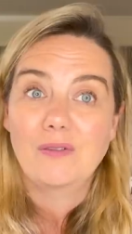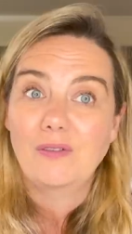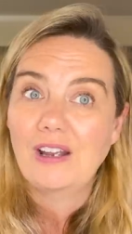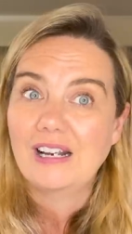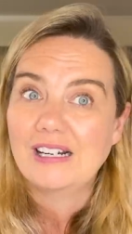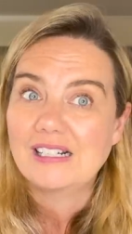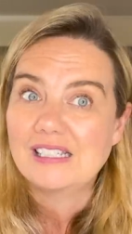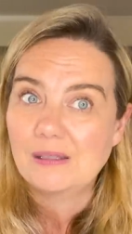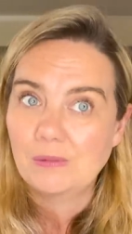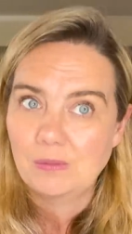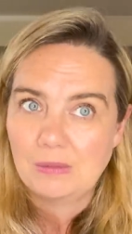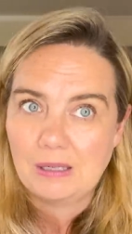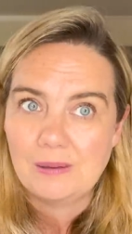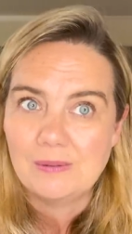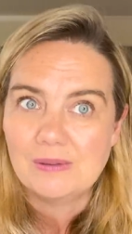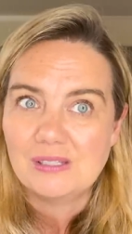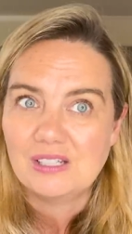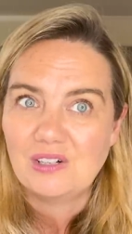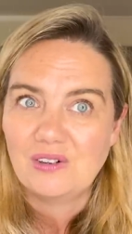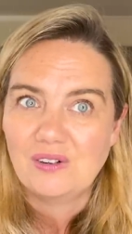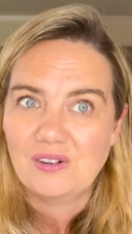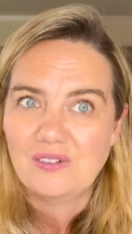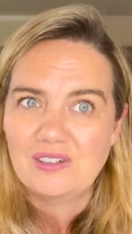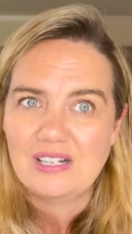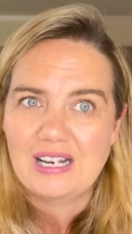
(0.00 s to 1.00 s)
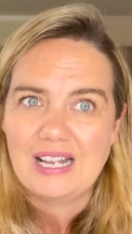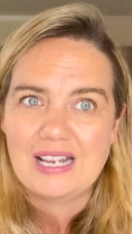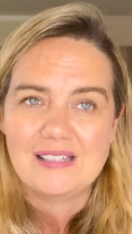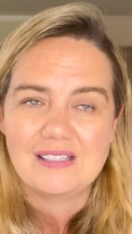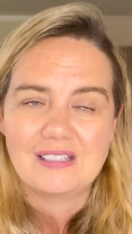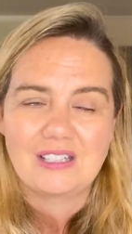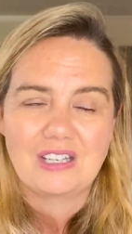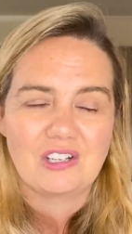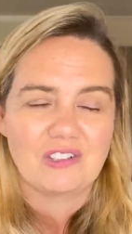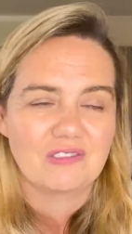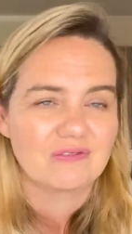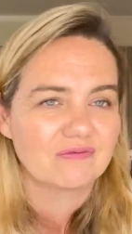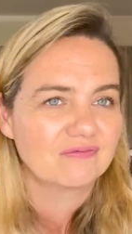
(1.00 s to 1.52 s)
fact, sometimes they don't even ask
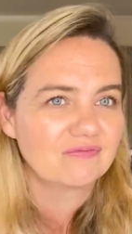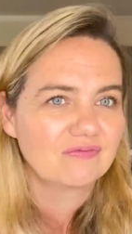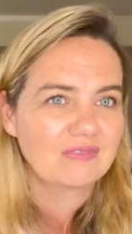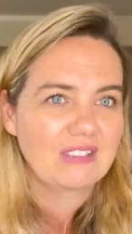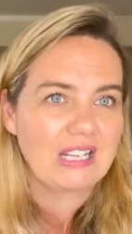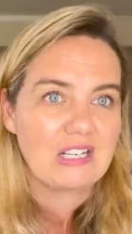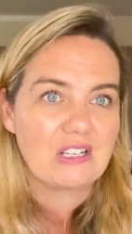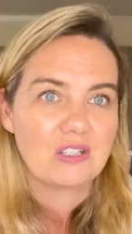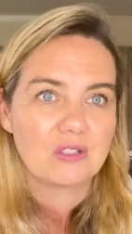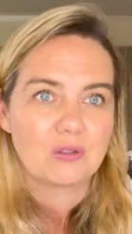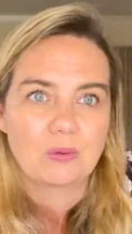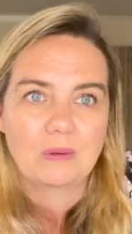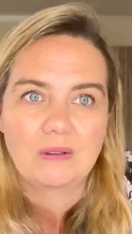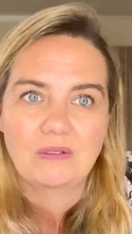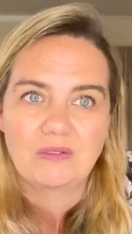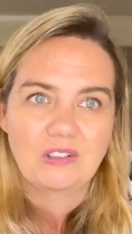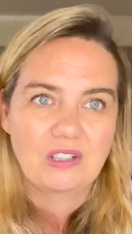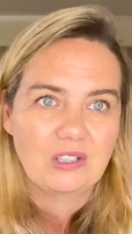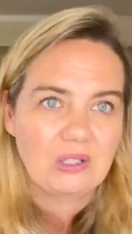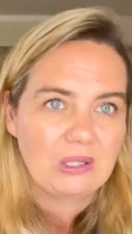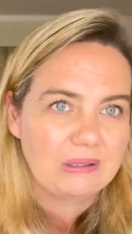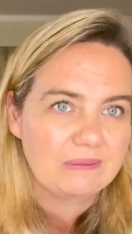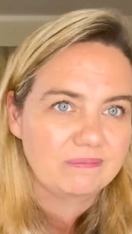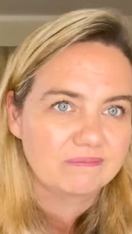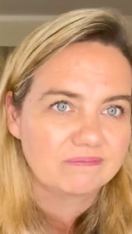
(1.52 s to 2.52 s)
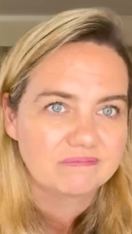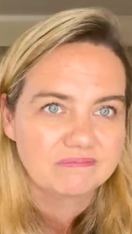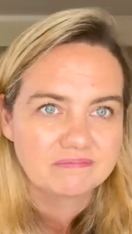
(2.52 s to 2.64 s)
you. They just refill it.